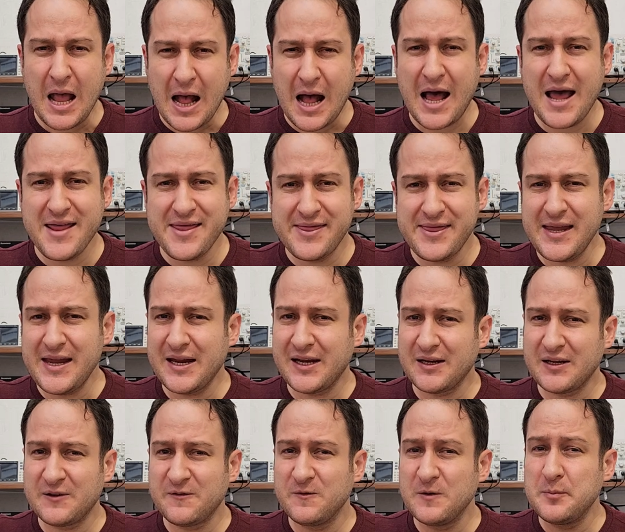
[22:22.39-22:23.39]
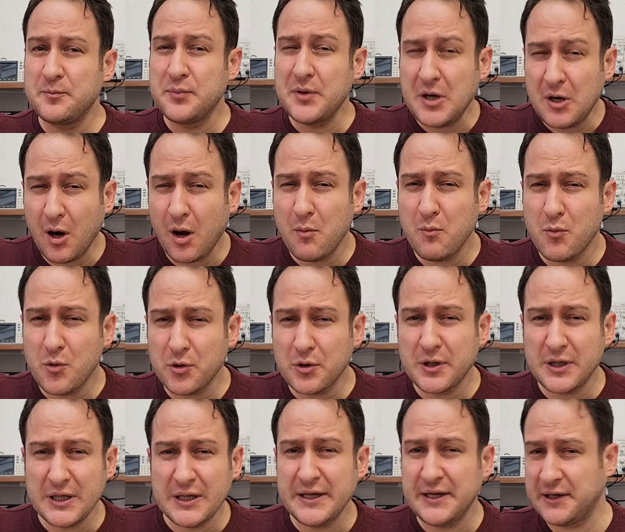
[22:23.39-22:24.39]
I think it will become more
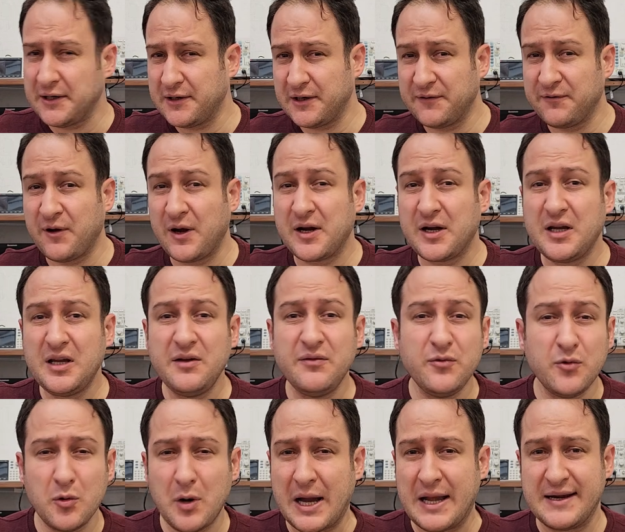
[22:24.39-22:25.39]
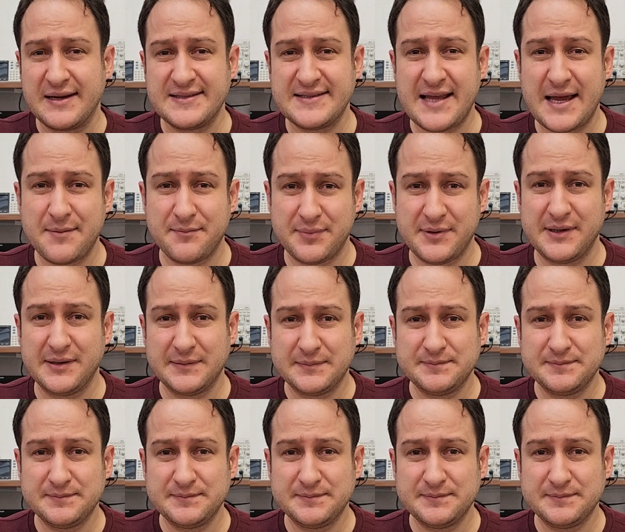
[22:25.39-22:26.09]
clear if I give you an example.